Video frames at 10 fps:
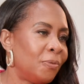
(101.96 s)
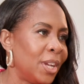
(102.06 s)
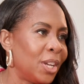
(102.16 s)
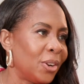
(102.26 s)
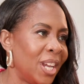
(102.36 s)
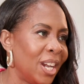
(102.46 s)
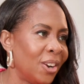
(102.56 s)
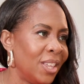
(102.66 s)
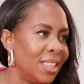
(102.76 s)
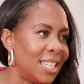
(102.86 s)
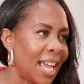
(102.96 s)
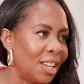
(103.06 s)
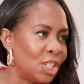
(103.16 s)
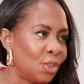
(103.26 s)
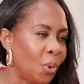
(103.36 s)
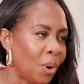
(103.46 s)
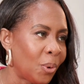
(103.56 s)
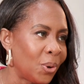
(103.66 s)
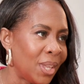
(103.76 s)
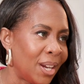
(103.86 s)
figure here in the Dallas-Fort
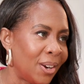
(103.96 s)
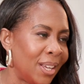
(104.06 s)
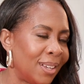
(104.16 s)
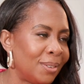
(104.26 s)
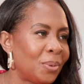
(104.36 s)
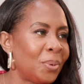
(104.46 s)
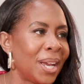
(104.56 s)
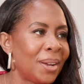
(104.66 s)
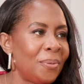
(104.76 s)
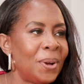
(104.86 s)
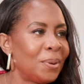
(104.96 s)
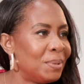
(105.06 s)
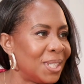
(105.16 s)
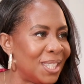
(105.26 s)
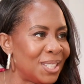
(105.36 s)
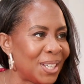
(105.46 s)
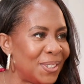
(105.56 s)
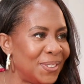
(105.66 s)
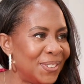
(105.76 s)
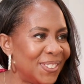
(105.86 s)
Worth area. Rick, welcome to the show.